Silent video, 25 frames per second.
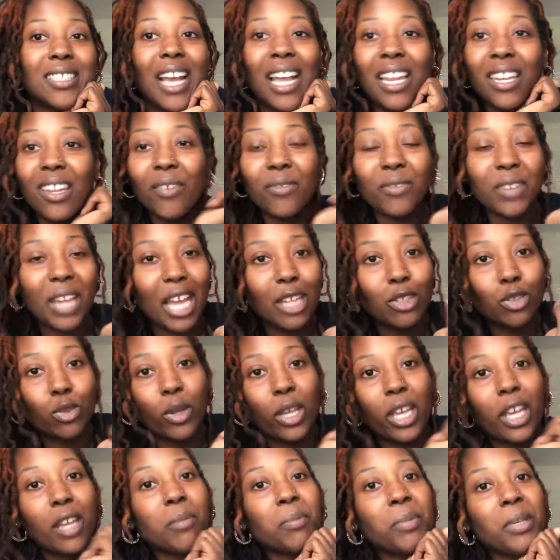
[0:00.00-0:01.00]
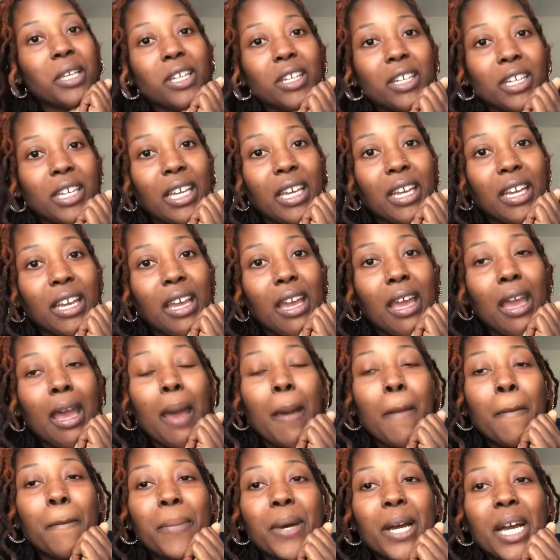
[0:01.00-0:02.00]
I love natural hair, period.
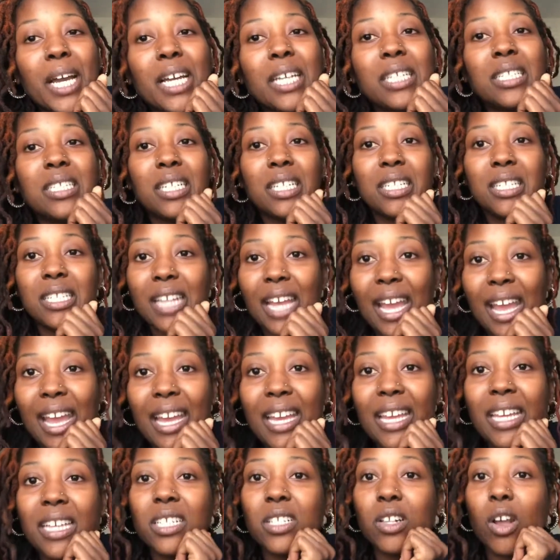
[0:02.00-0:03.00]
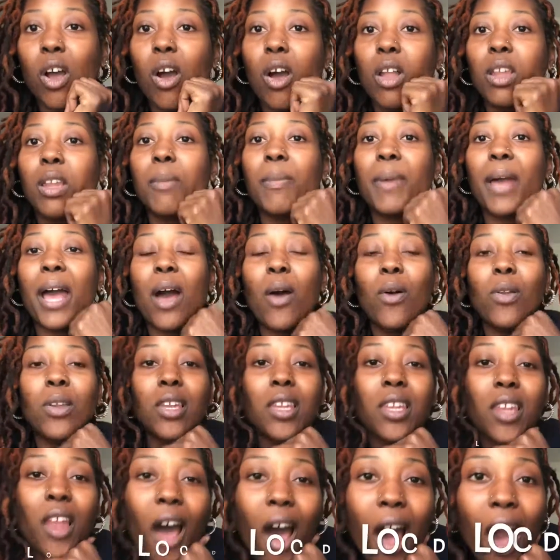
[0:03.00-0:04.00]
But today is all about
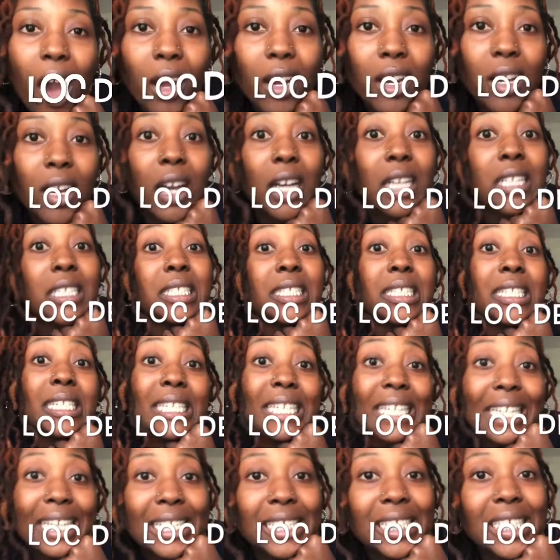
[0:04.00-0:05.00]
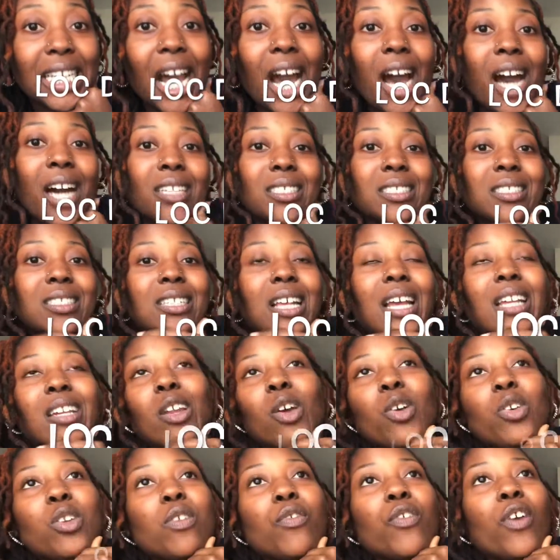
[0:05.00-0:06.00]
Loc Detox. I know
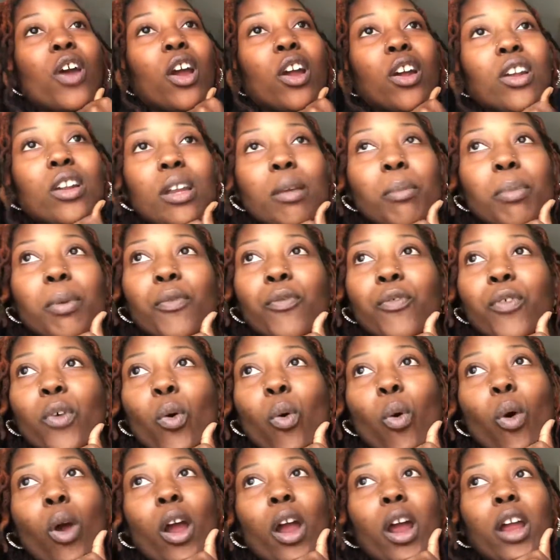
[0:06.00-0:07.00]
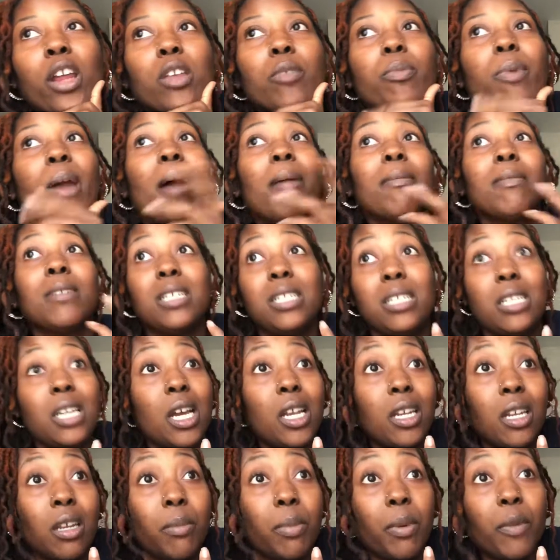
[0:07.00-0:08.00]
you've heard it before, you've probably
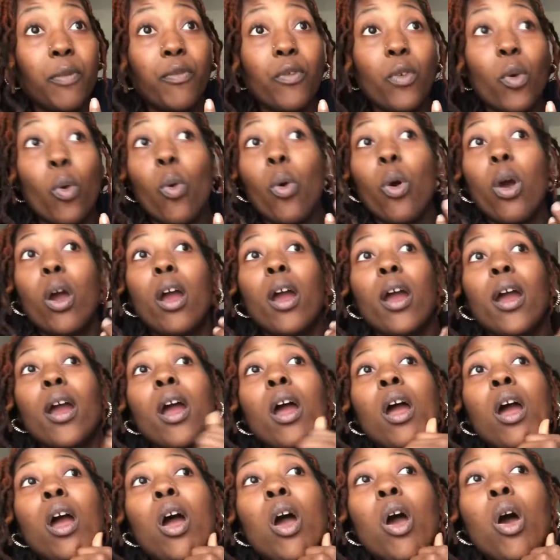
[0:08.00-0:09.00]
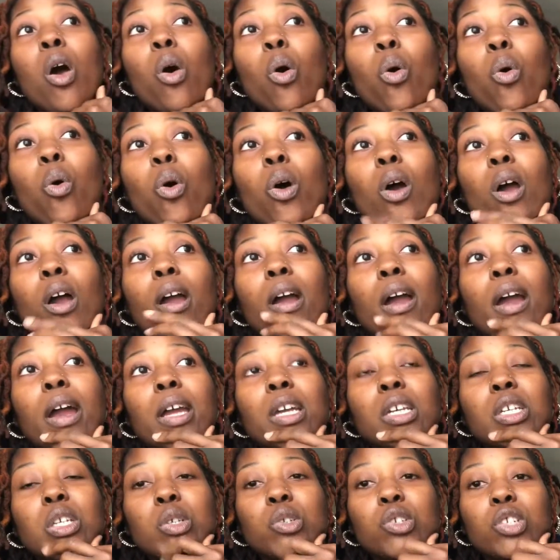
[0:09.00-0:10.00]
done it before, or
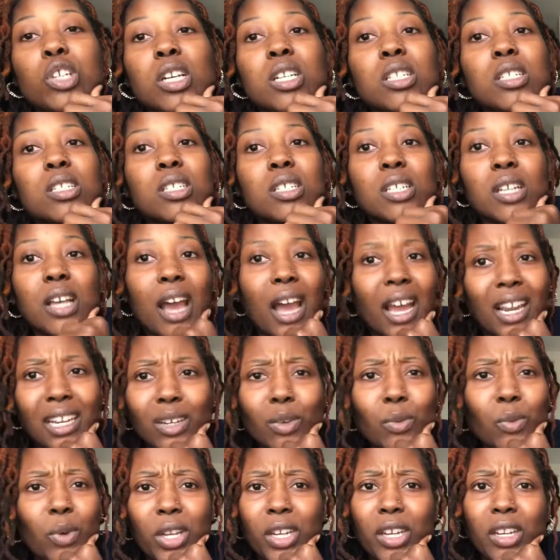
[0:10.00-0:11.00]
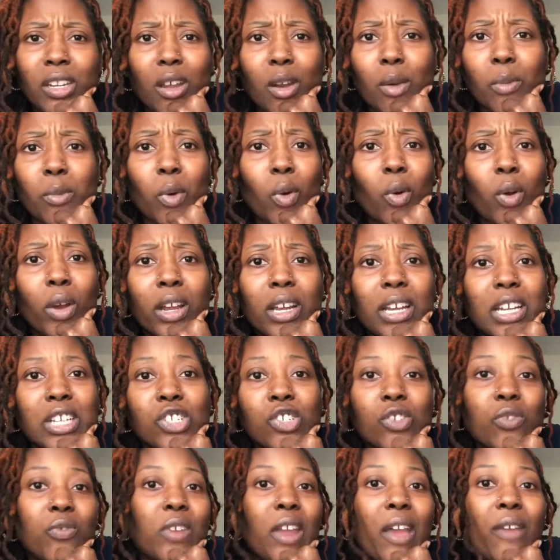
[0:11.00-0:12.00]
you just kind of want to know more because
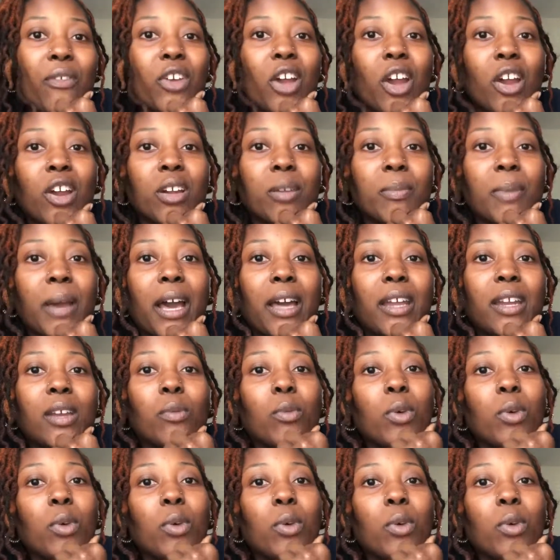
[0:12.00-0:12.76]
you've never heard about it.